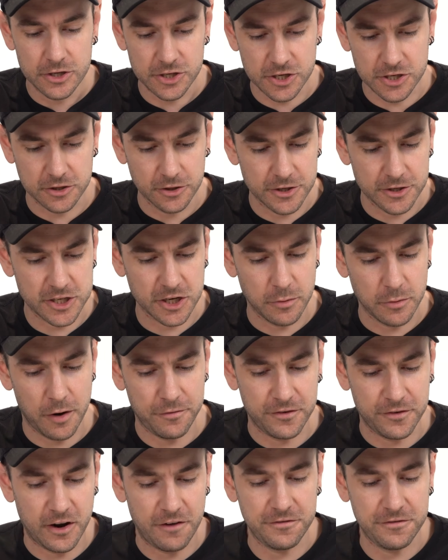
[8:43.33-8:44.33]
just loosen them
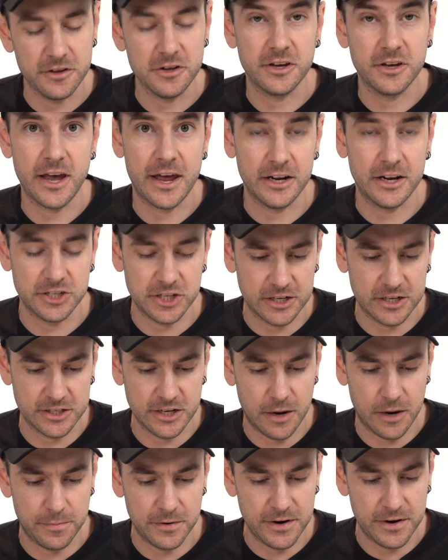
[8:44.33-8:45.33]
off enough that you can adjust
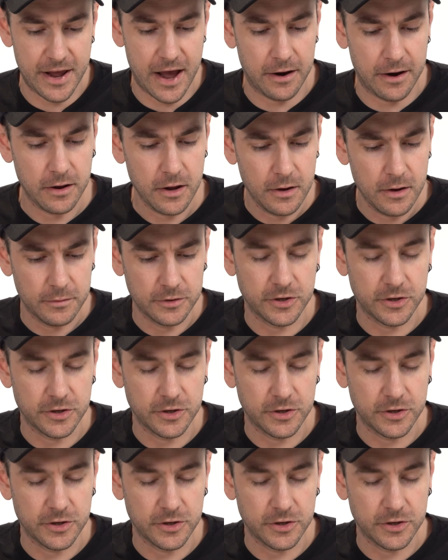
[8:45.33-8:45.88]
it up and down.